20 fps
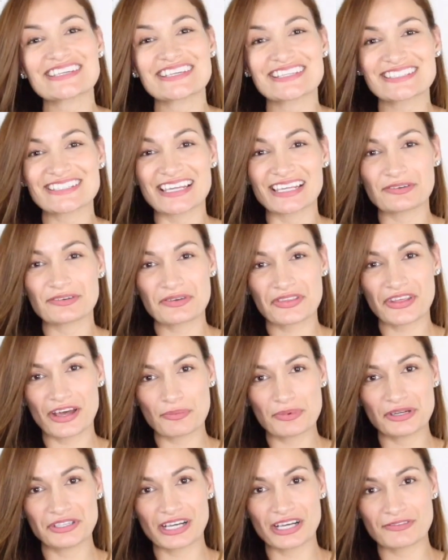it's Lila with
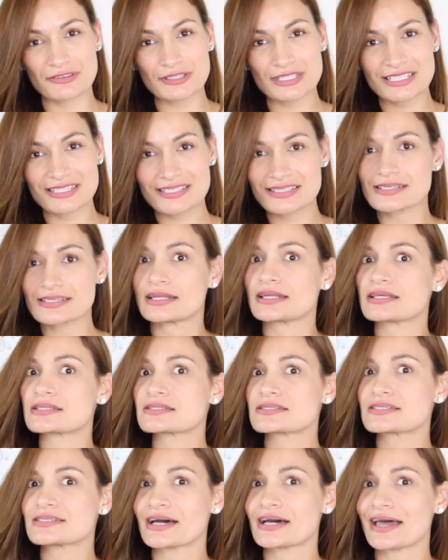LB Novelties, and
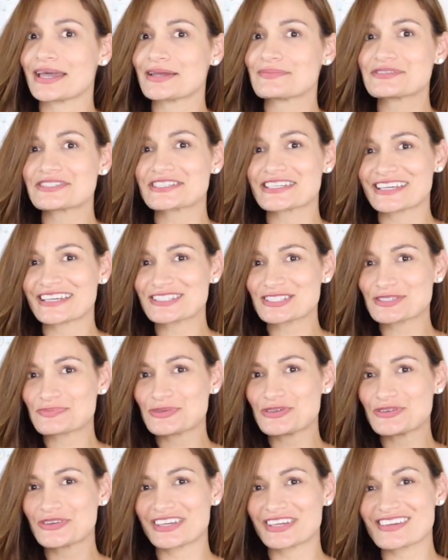it's time to get
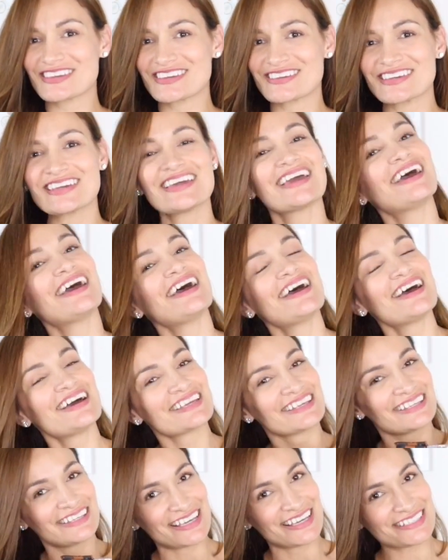spooky.
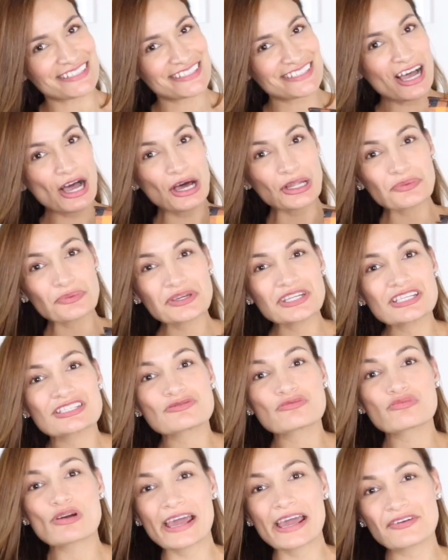Yes, Halloween is
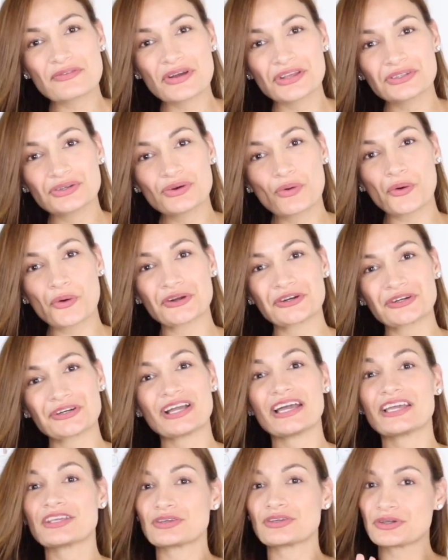right around the corner,
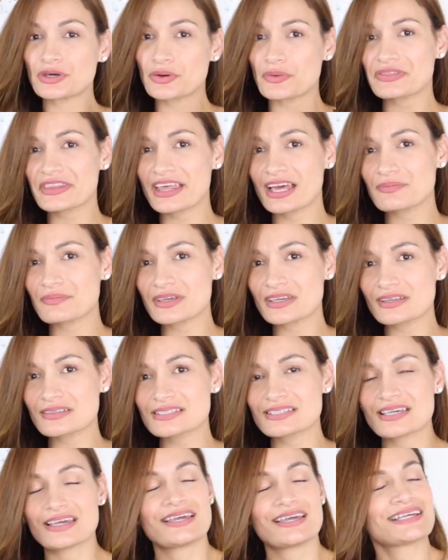and you know what that
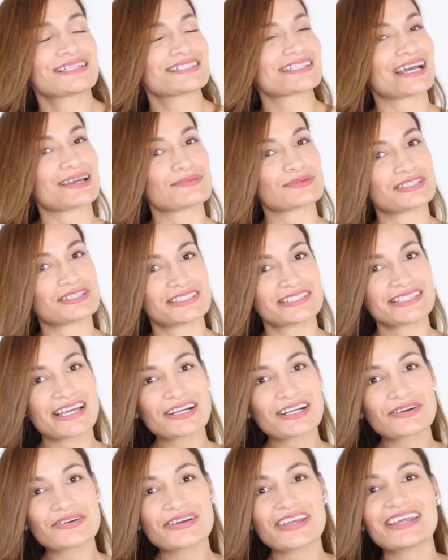means. Time to
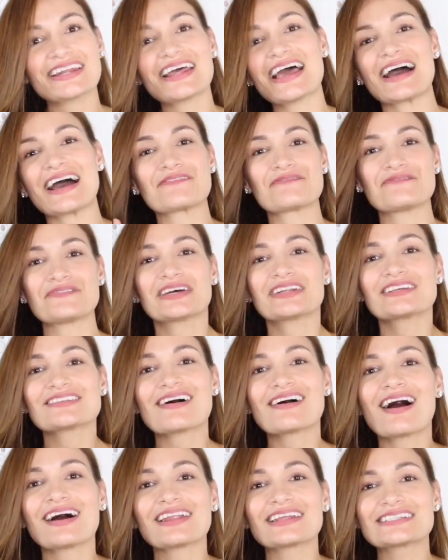decorate, have fun in the
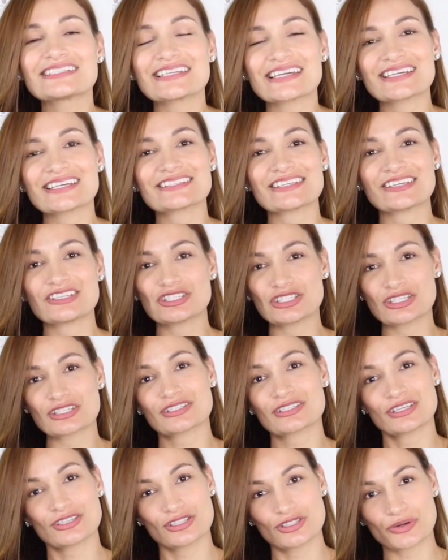holidays, and
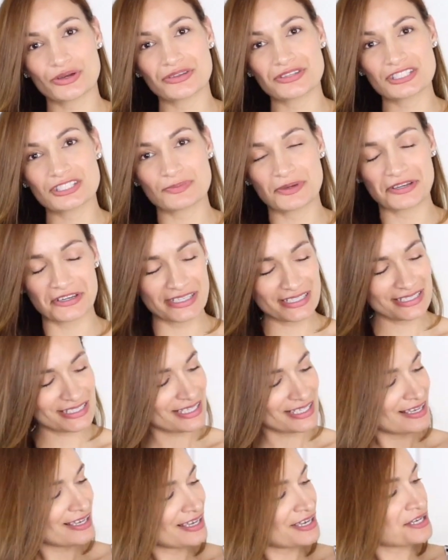just enjoy the spirit.
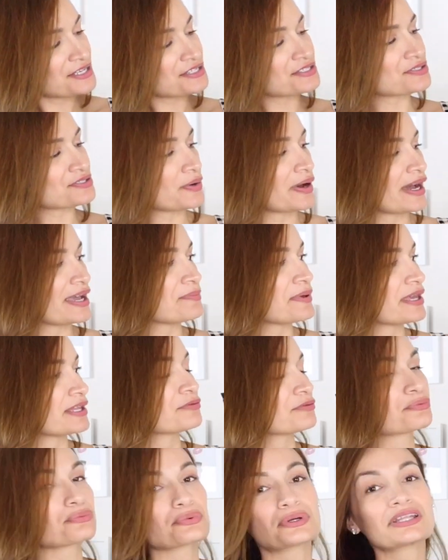So I made a
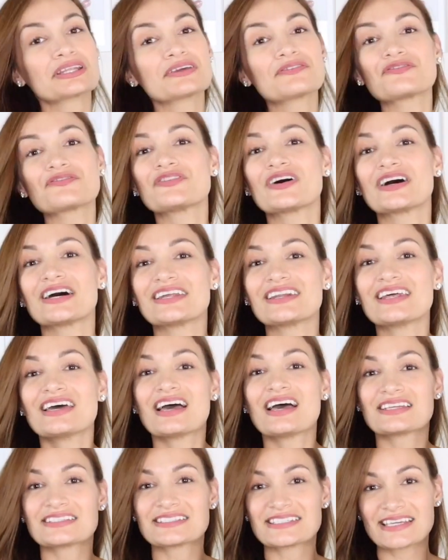really fun
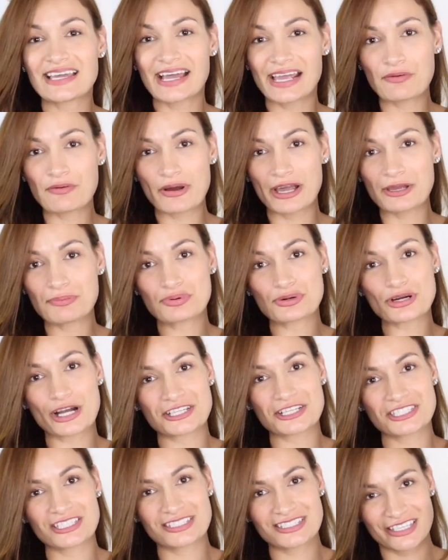DIY
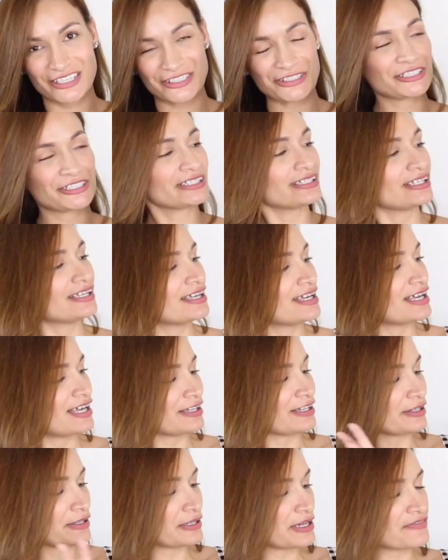project here.
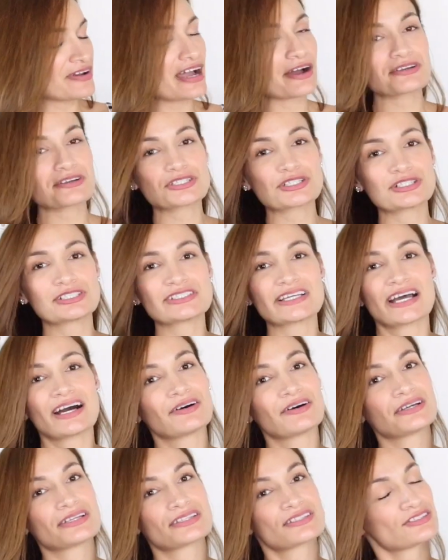Love how it turned
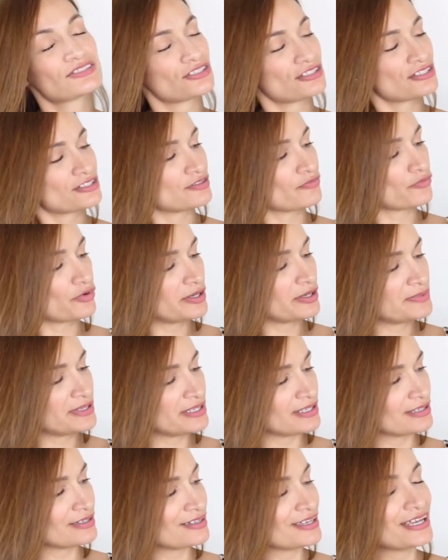out. It's just
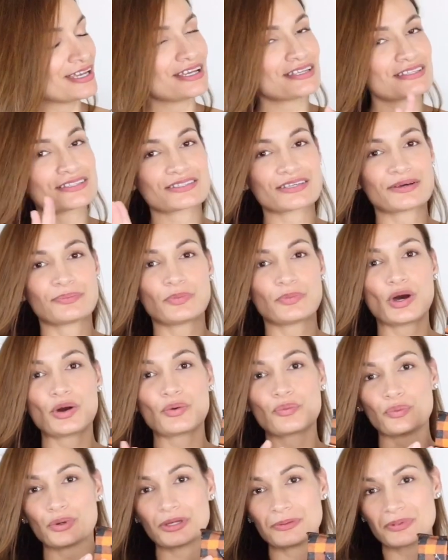ribbon, some
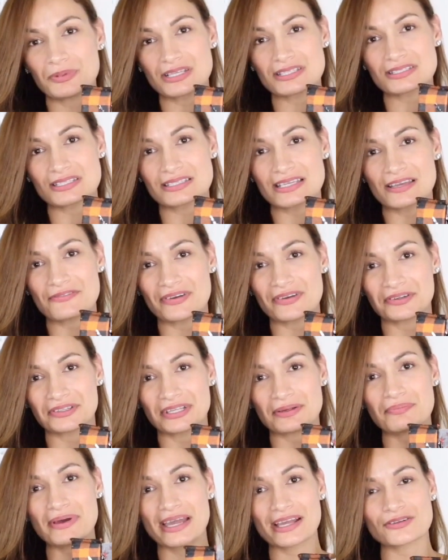wood pieces I found
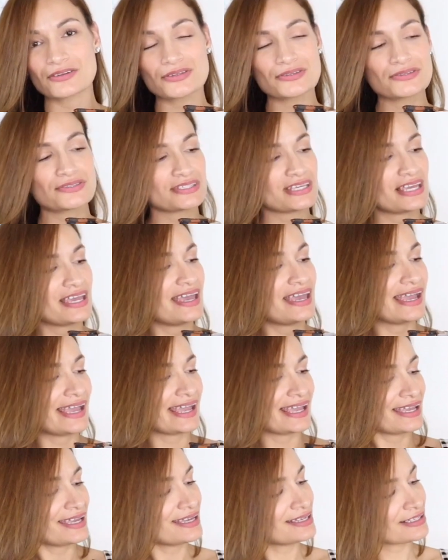at Michael's,
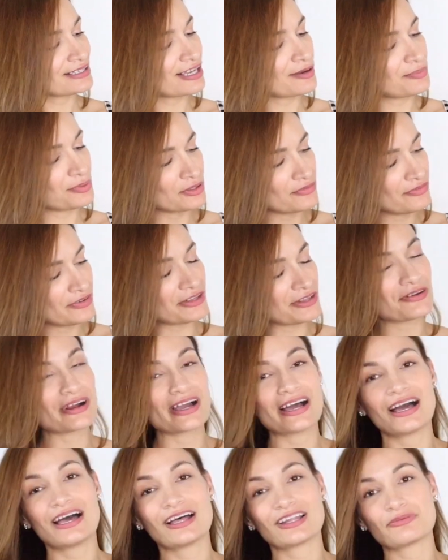and a couple of other
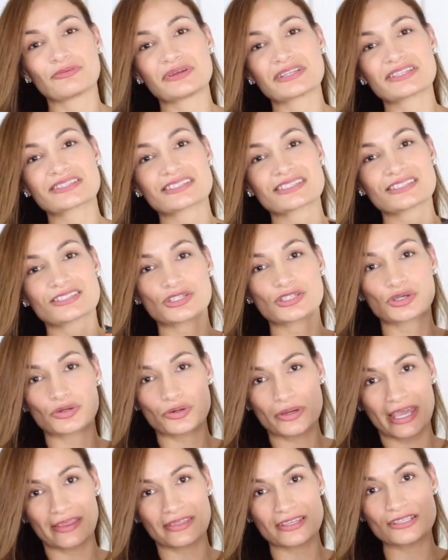elements to
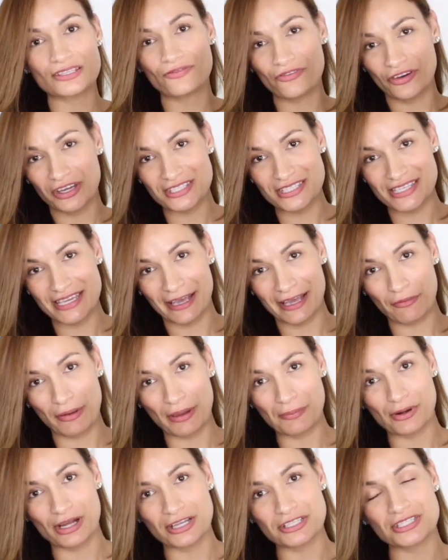create this fun
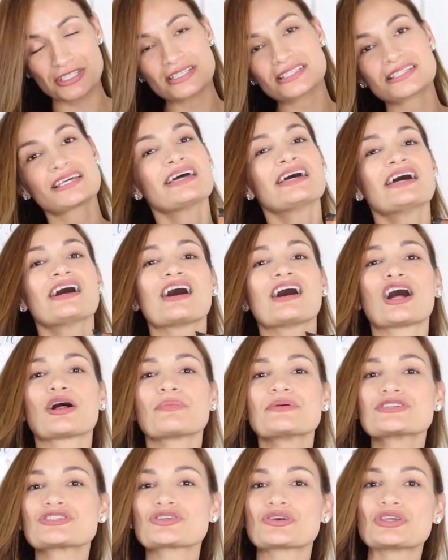DIY project. I'll
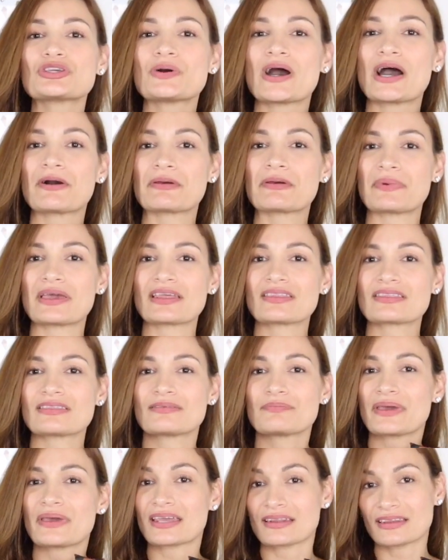be showing you how I
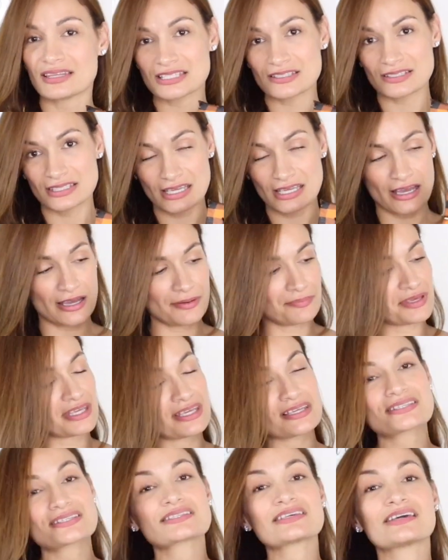make this
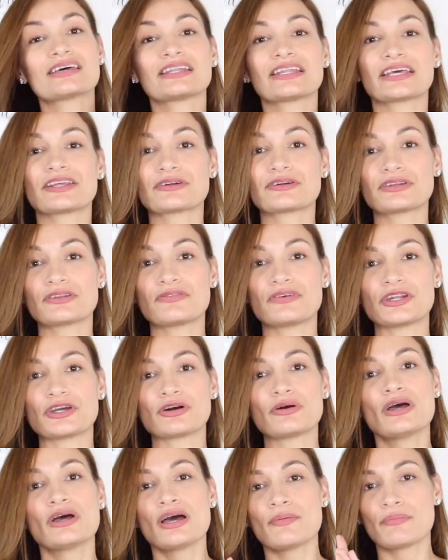piece later in the video,
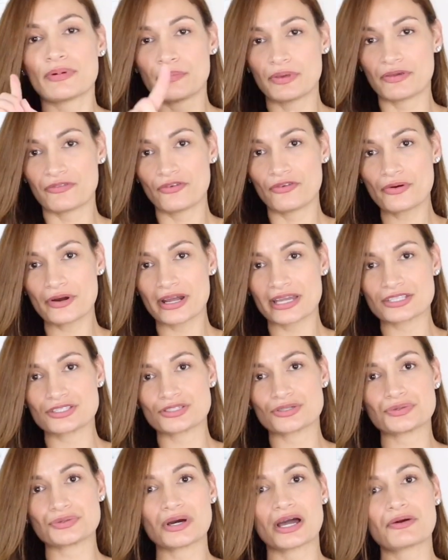but before I
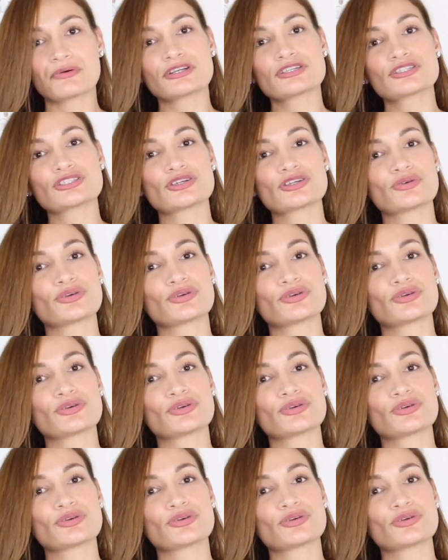do, I want to show